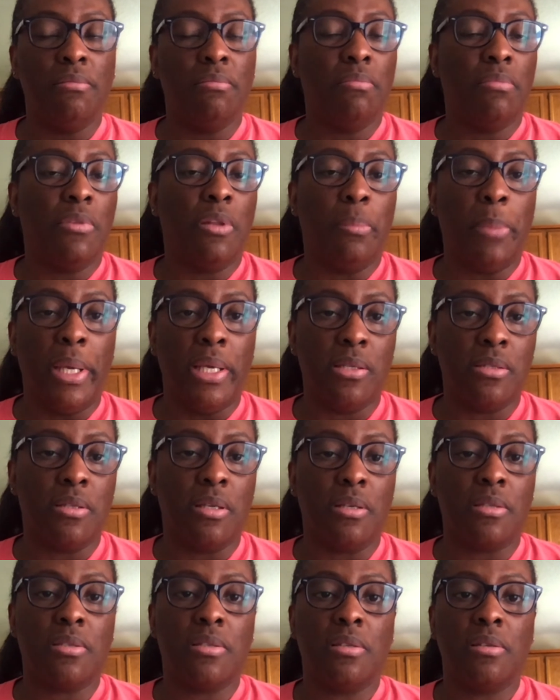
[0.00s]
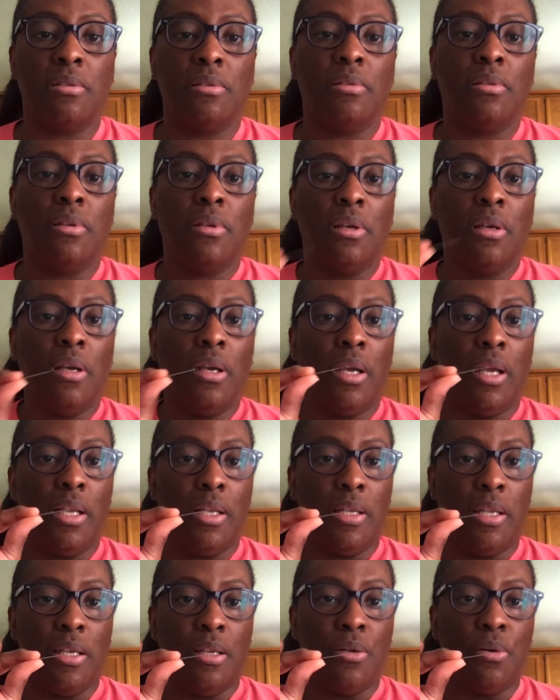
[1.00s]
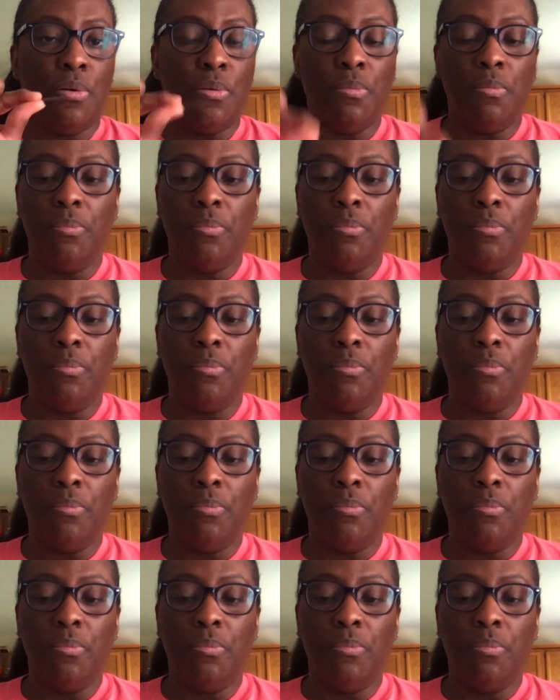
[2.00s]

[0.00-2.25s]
the basics. A needle,